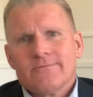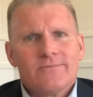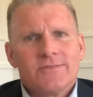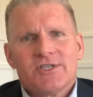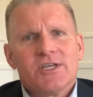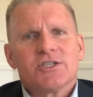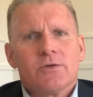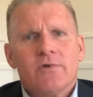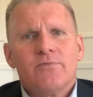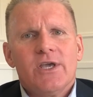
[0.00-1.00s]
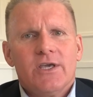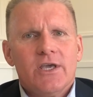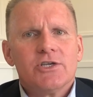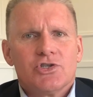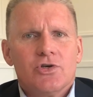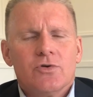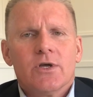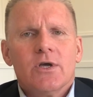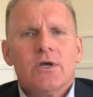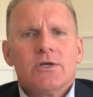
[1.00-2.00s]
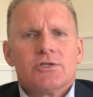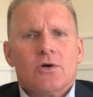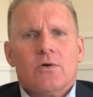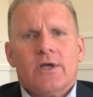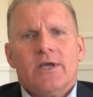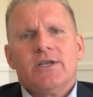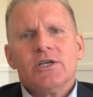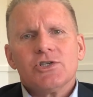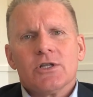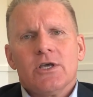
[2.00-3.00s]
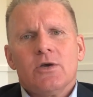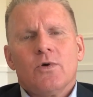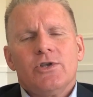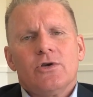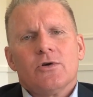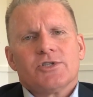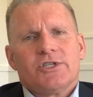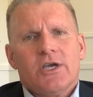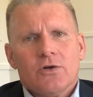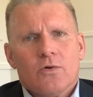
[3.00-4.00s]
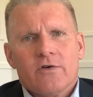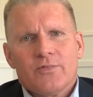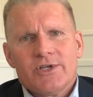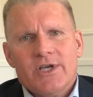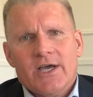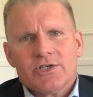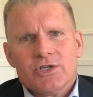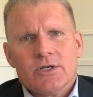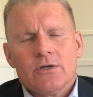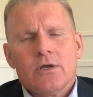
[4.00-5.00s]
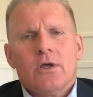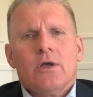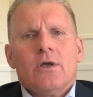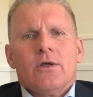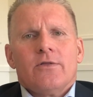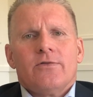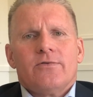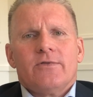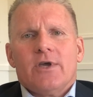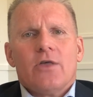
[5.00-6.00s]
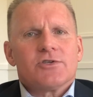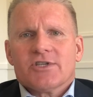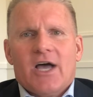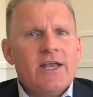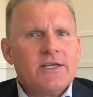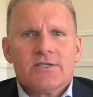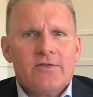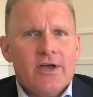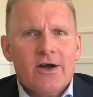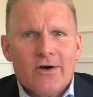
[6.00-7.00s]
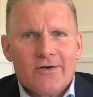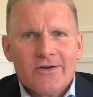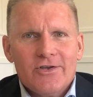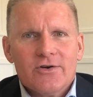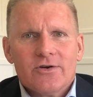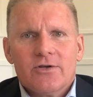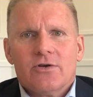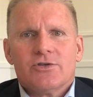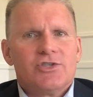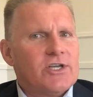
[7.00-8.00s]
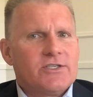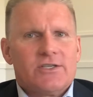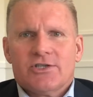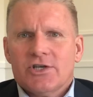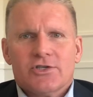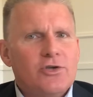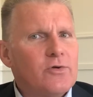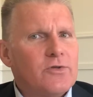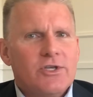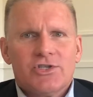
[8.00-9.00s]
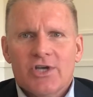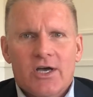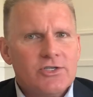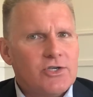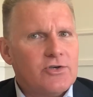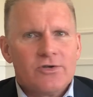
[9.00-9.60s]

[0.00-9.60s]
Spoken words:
system of being issued. So initially, when you go seek an order of protection, the other side isn't there. It's just you and the judge, and you're